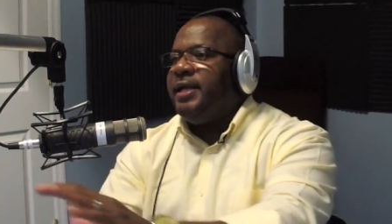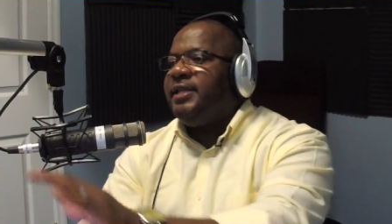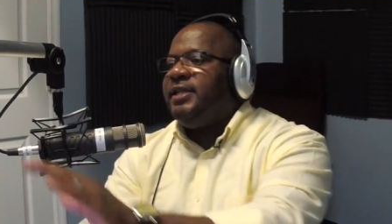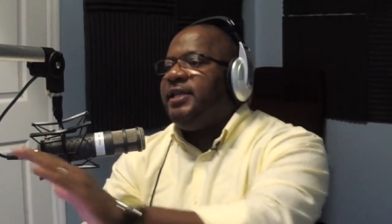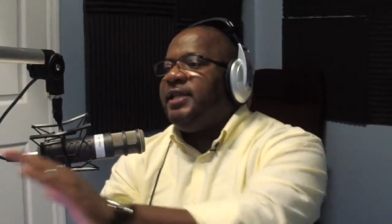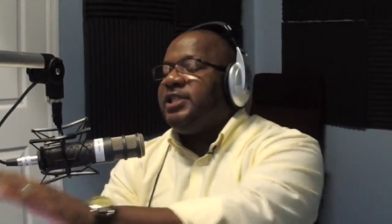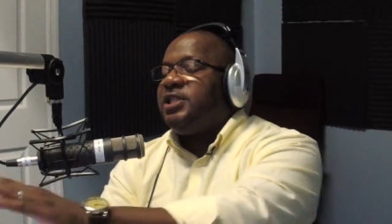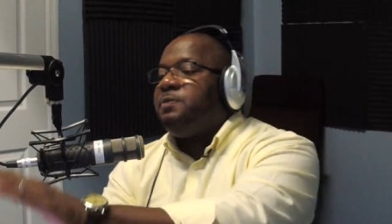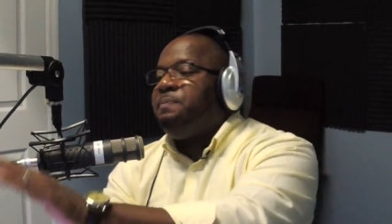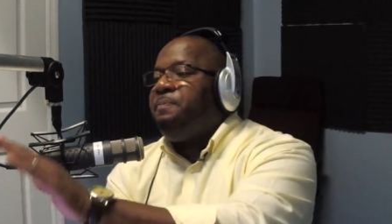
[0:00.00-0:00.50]

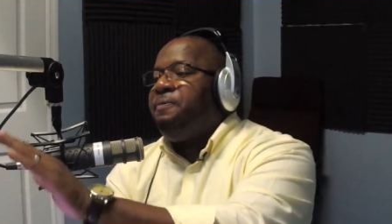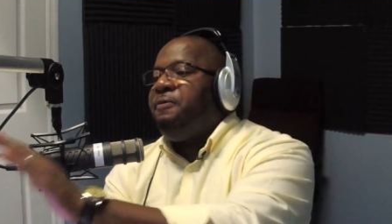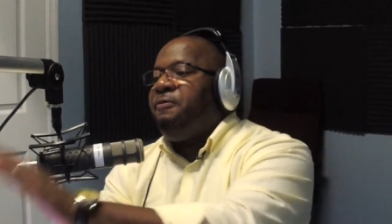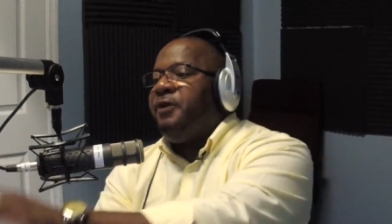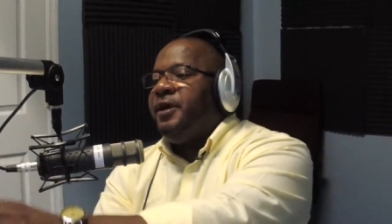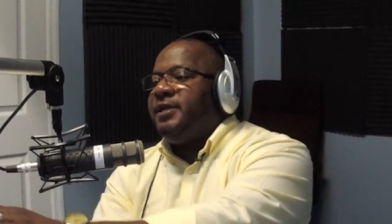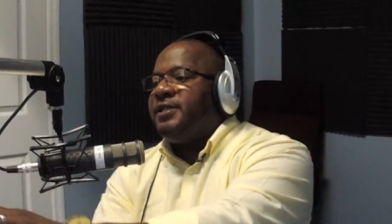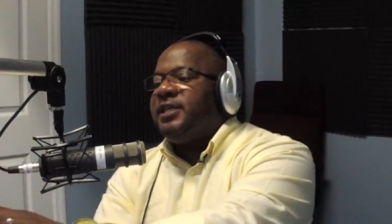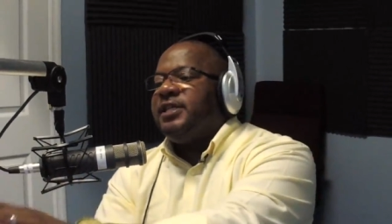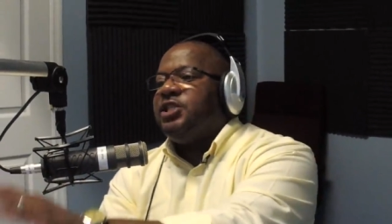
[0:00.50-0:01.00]
This
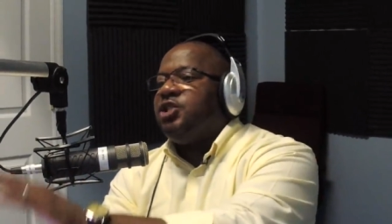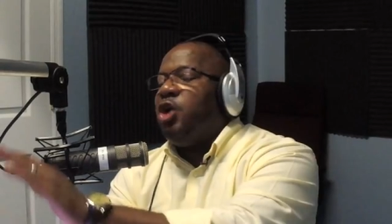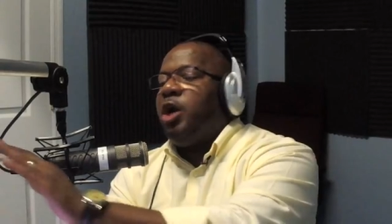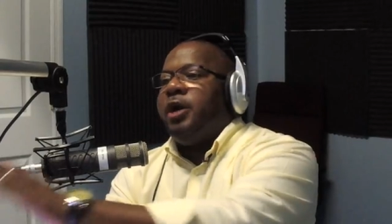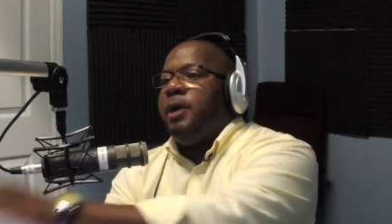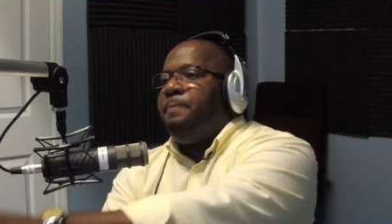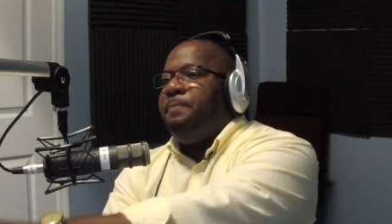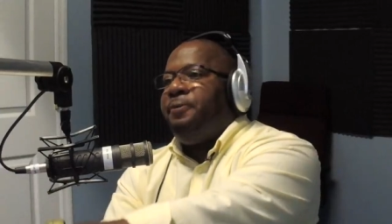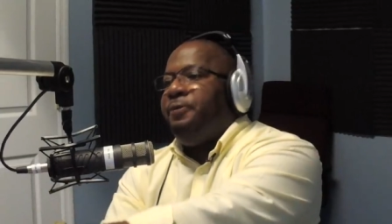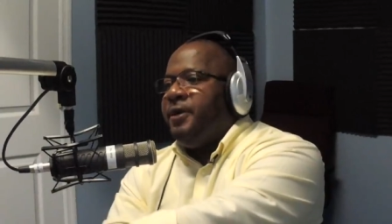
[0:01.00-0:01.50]
priest is
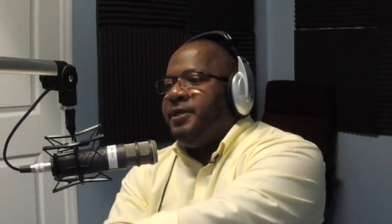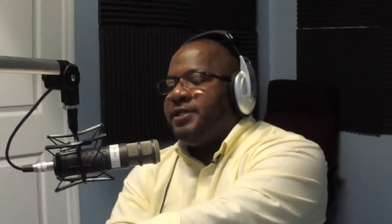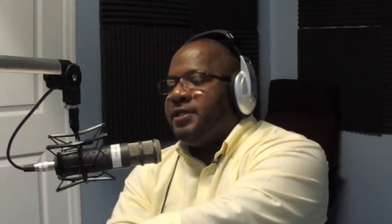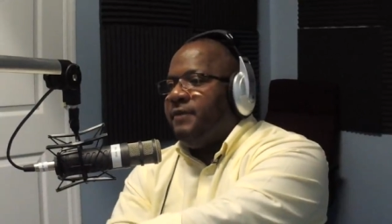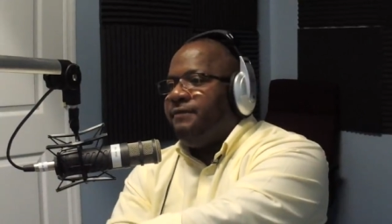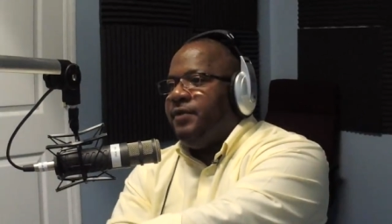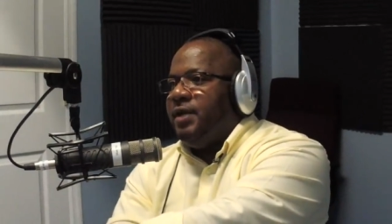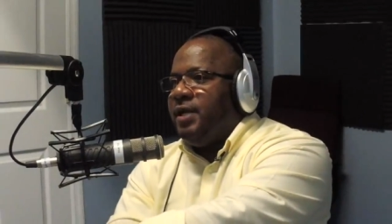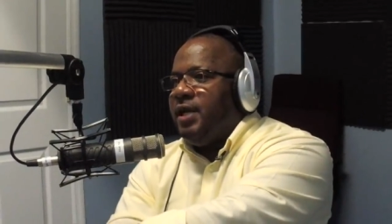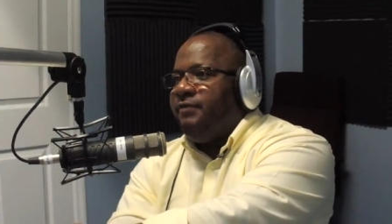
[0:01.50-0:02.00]
not a priest
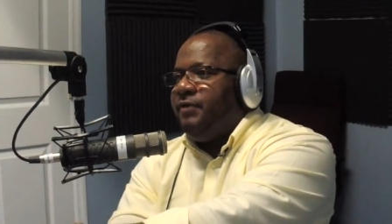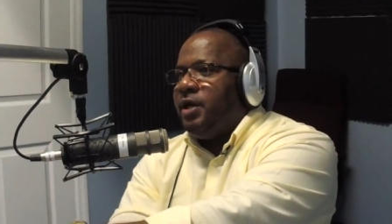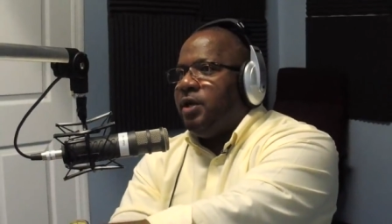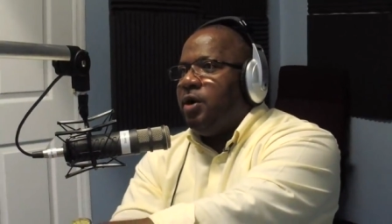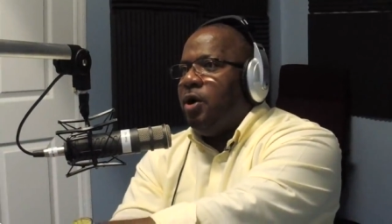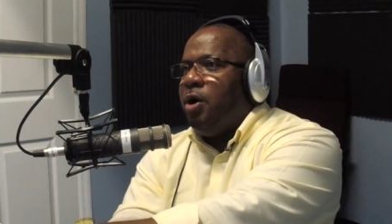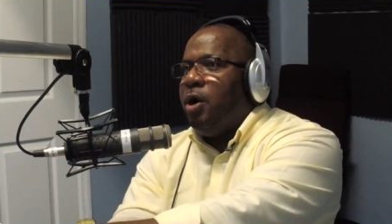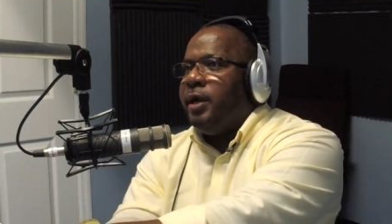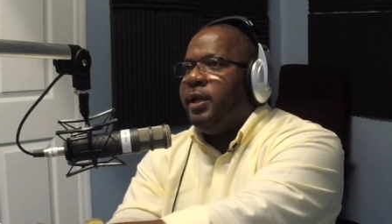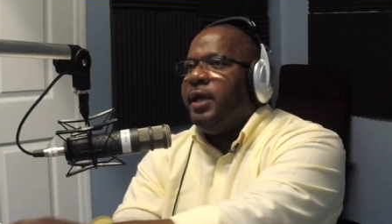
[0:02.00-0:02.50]
of the living
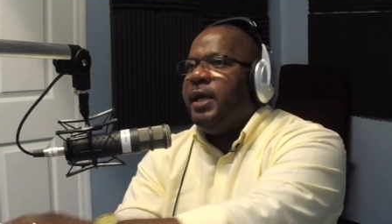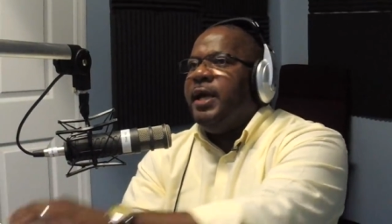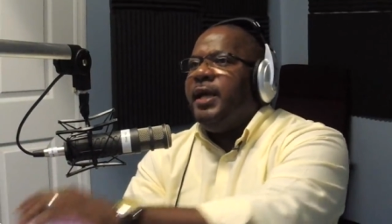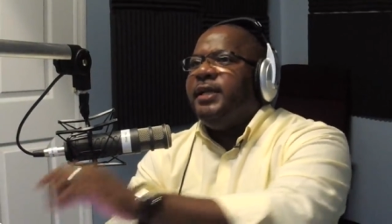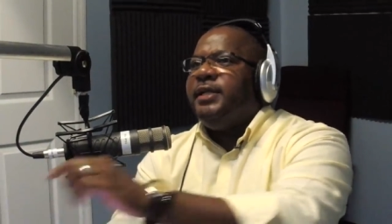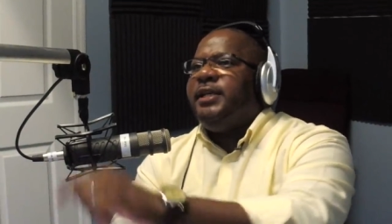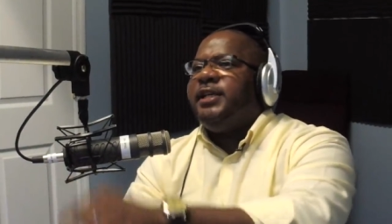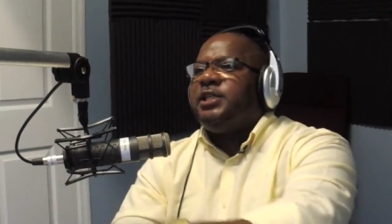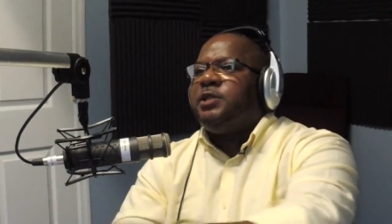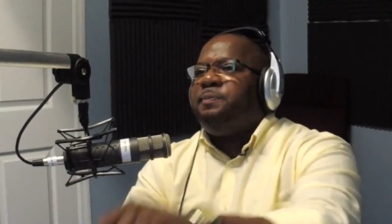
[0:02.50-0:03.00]
God.
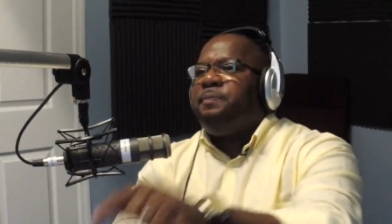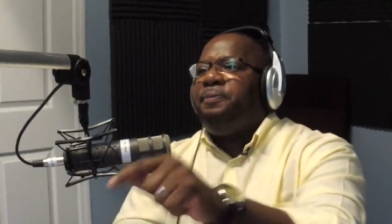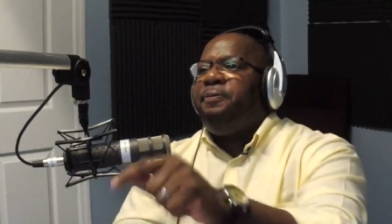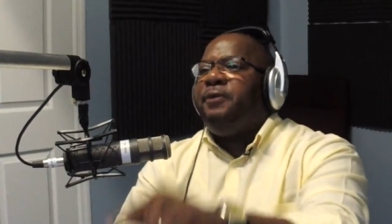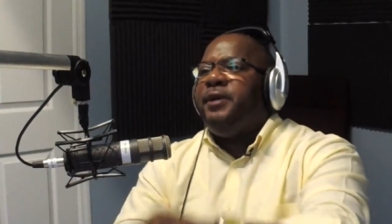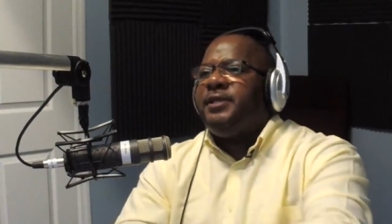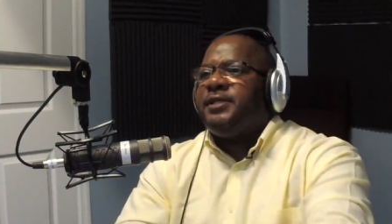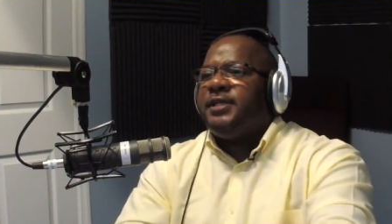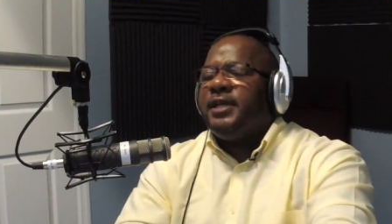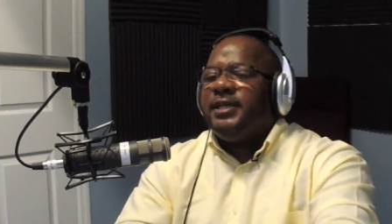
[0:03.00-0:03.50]
This
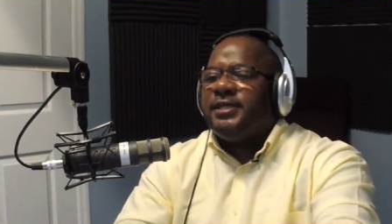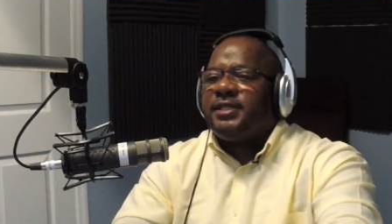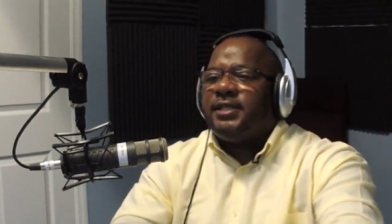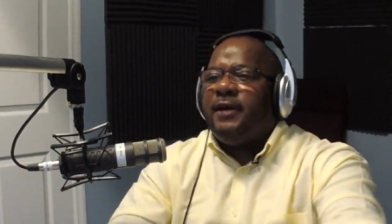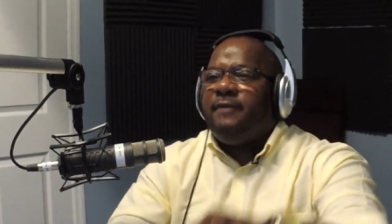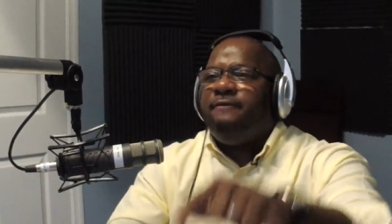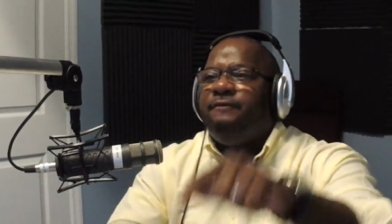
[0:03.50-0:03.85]
is a